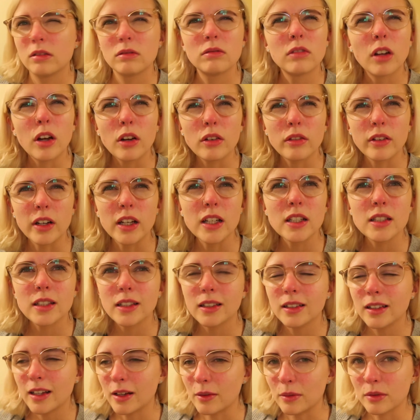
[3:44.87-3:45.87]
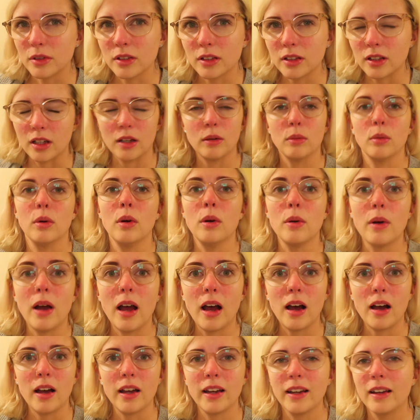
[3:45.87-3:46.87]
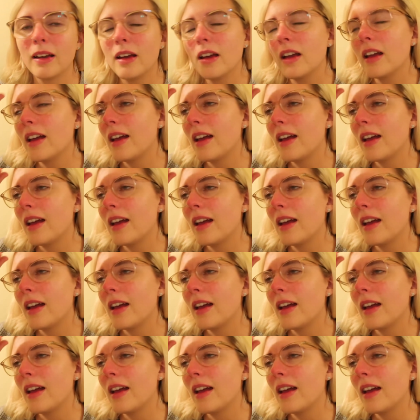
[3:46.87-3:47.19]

no reason. It was just like, whoa, hi.